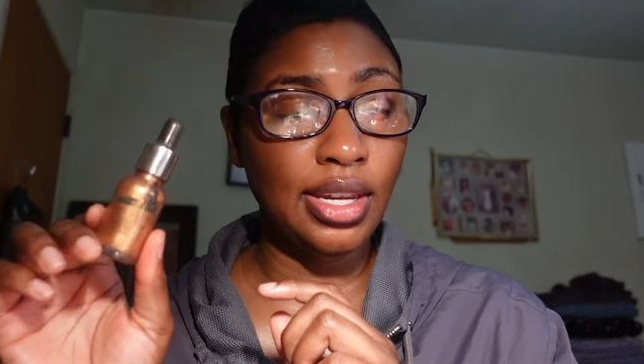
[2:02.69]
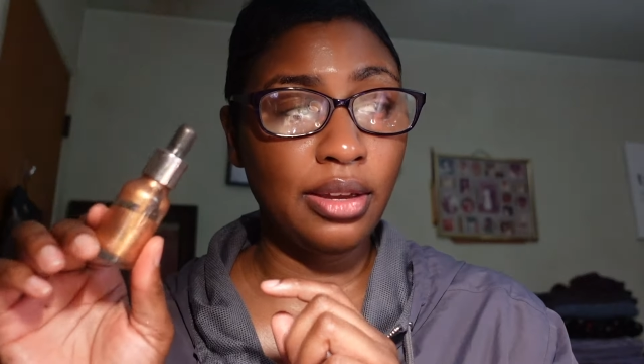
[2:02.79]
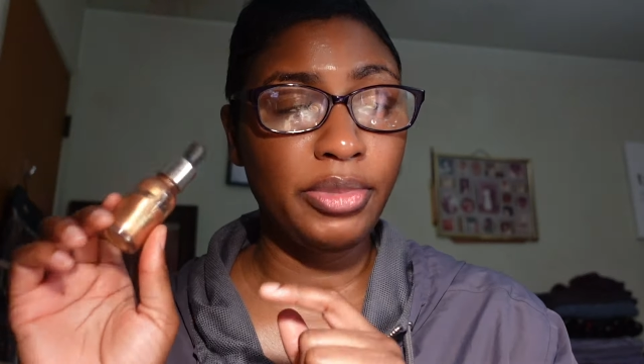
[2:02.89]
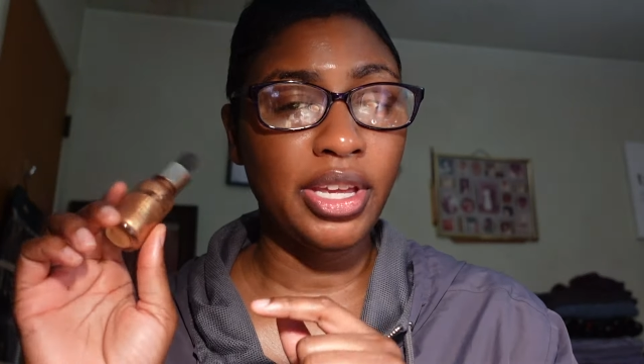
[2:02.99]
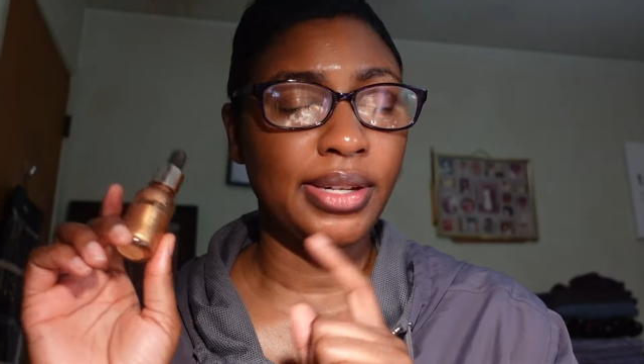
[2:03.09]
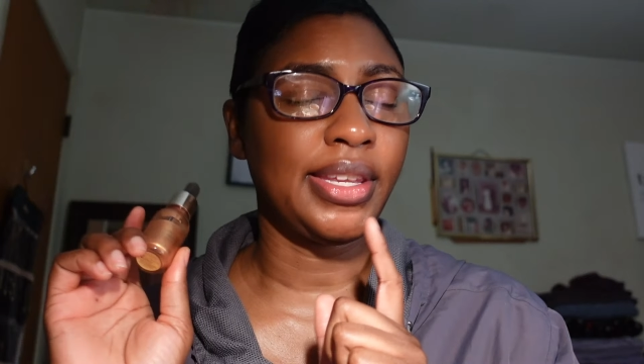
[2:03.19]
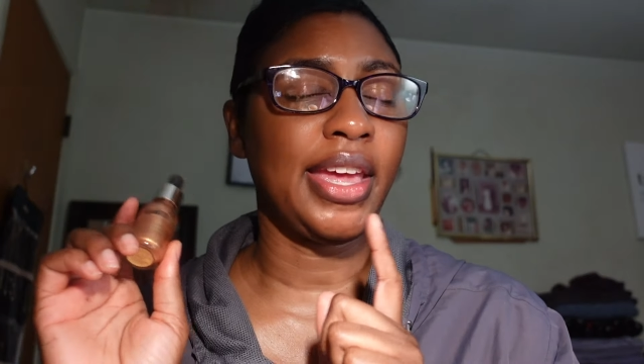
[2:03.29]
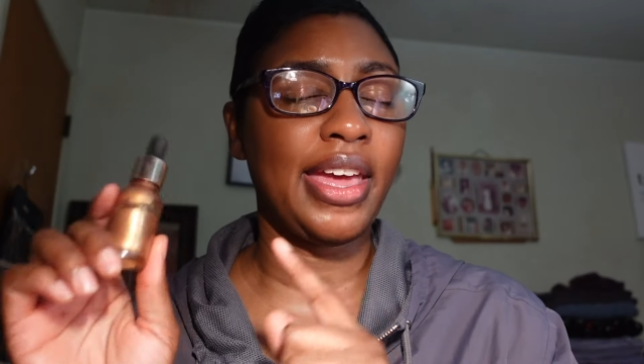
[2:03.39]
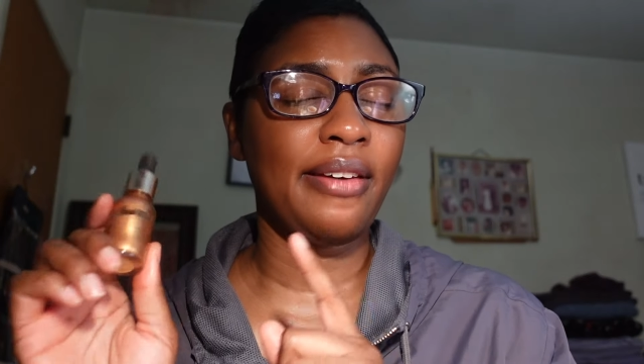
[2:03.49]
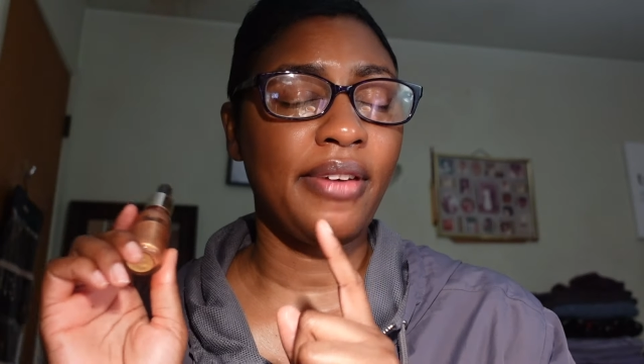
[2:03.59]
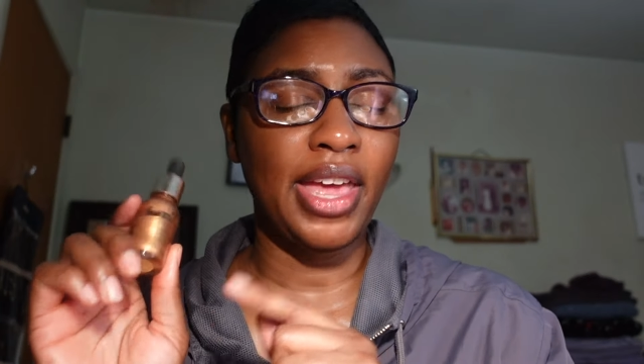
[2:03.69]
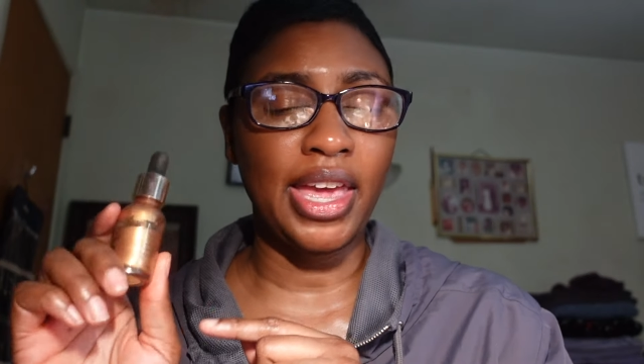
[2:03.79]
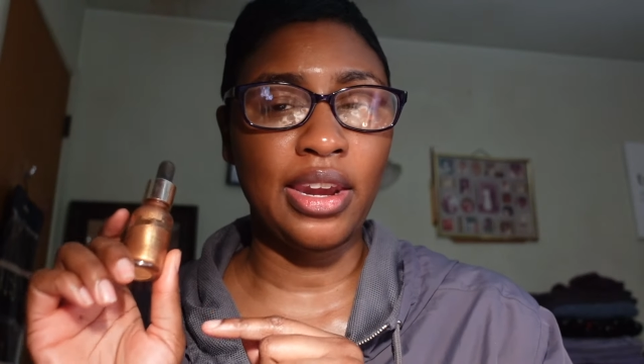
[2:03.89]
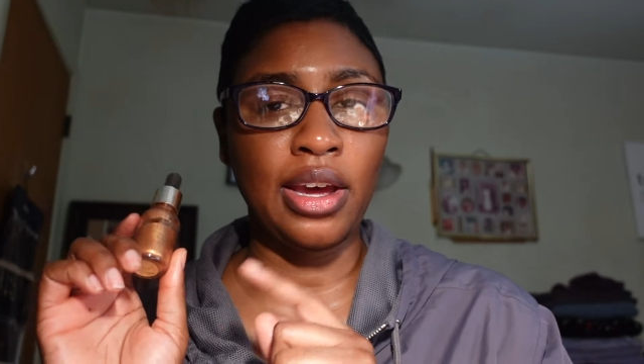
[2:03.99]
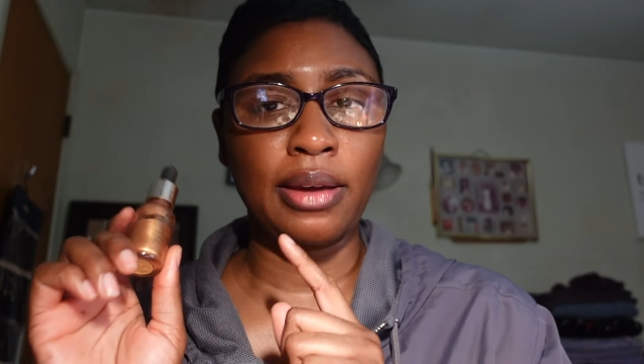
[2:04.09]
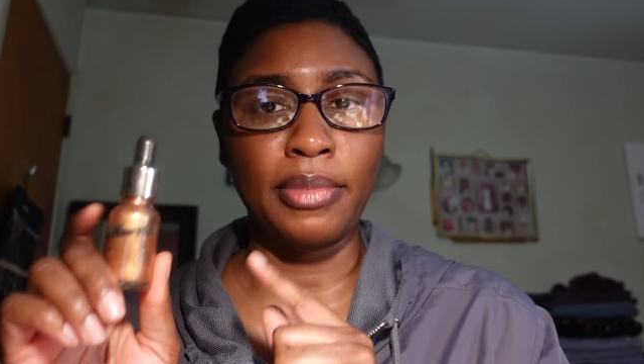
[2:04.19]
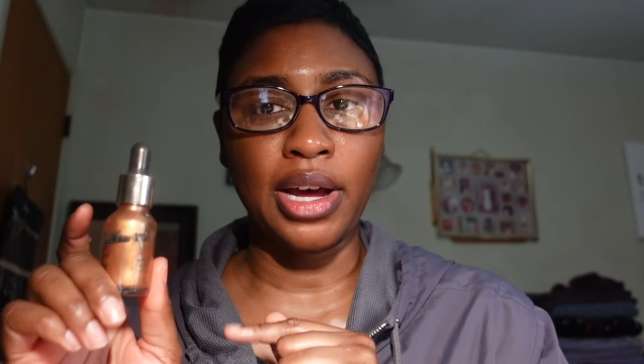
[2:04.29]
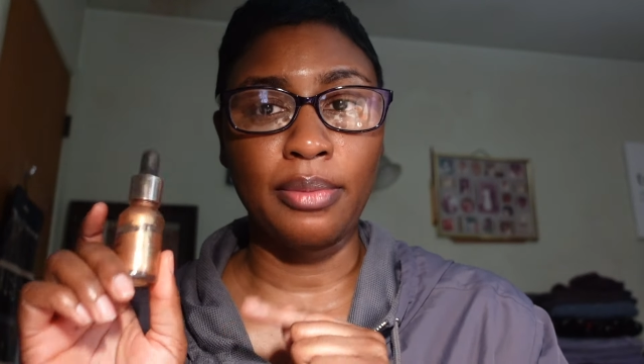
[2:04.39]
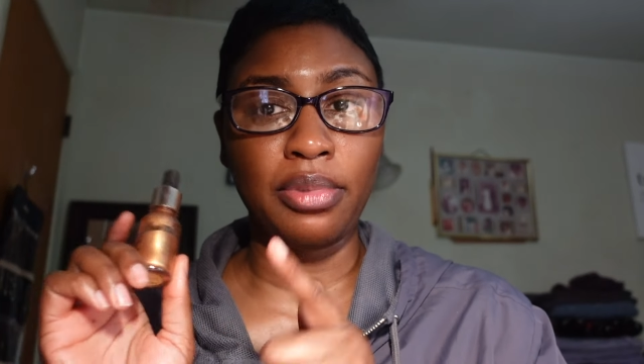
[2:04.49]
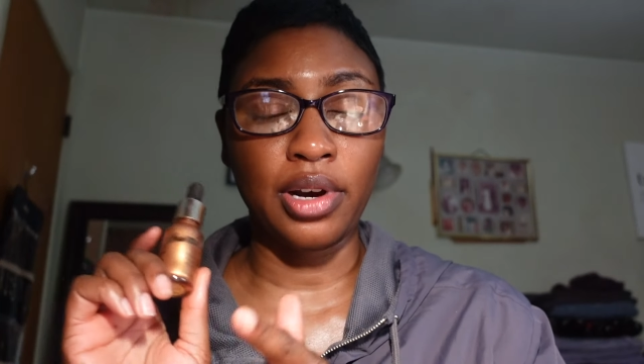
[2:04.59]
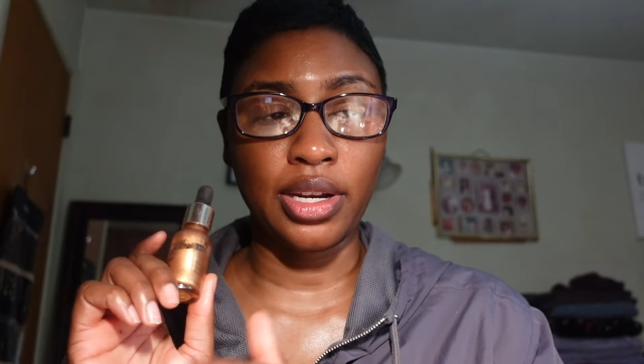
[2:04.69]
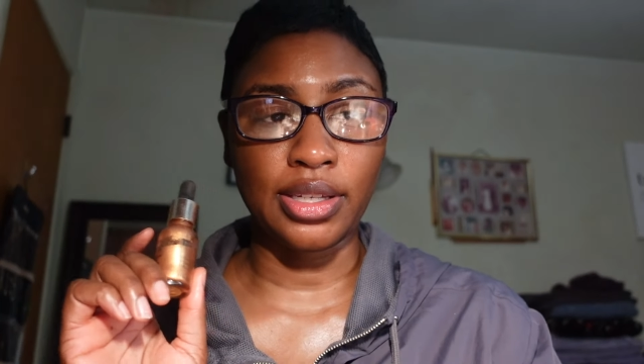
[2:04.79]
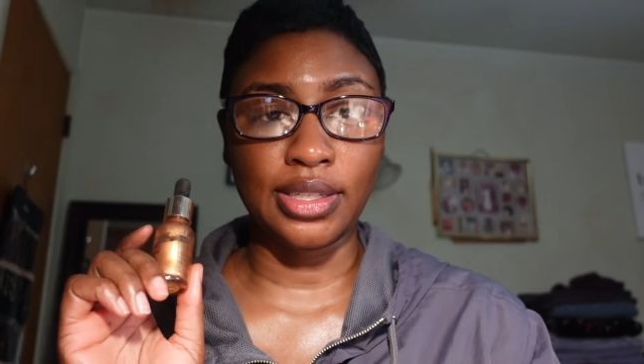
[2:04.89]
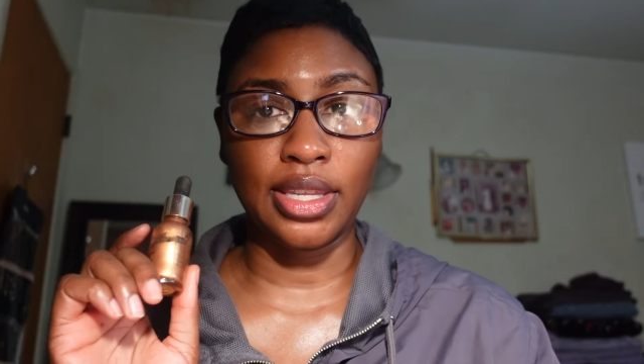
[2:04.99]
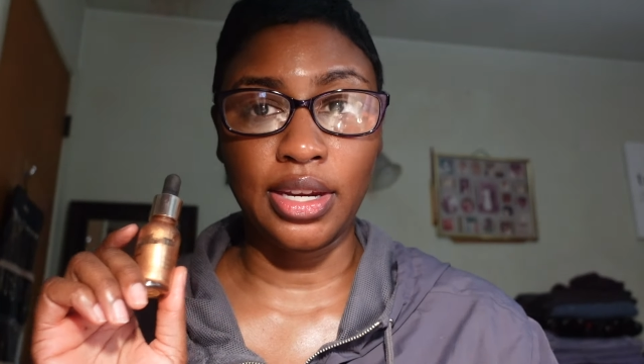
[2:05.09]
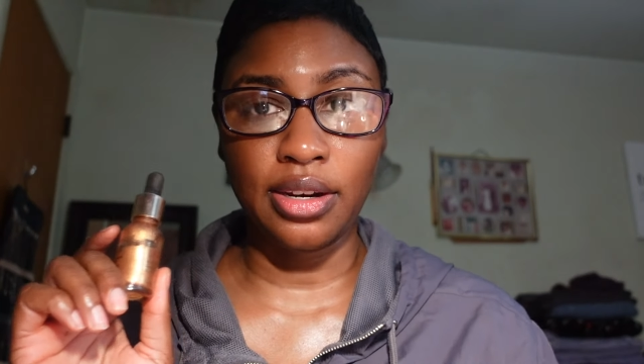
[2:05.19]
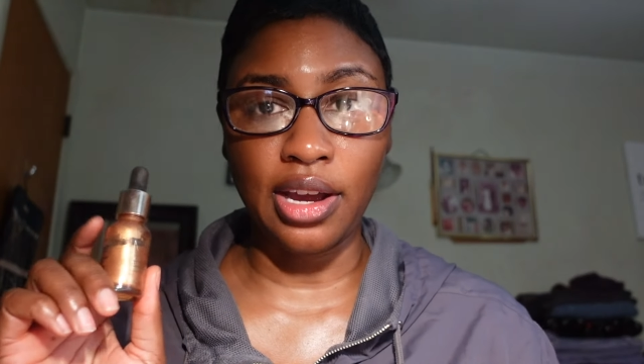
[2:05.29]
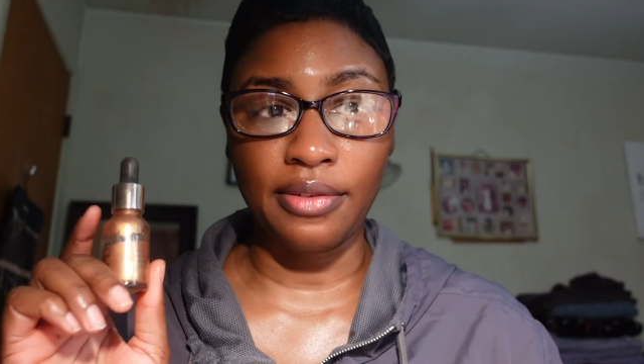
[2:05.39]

in, because they have had Iman products there.